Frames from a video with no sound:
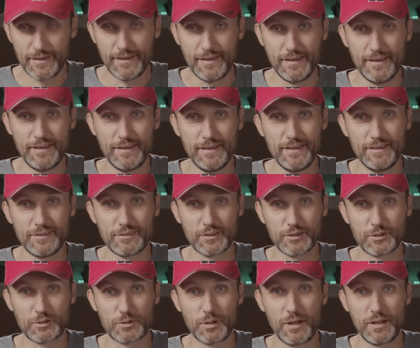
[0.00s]
it is
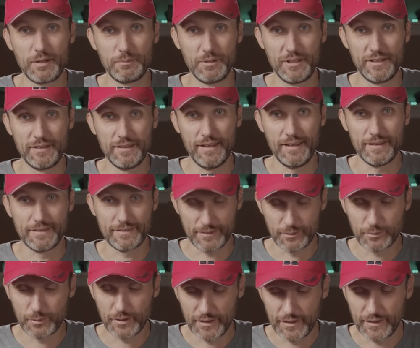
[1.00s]
incredibly light. It
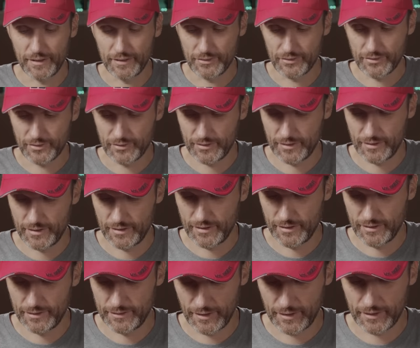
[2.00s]
really is.
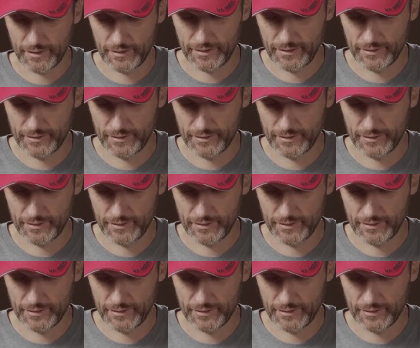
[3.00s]
Uh, like it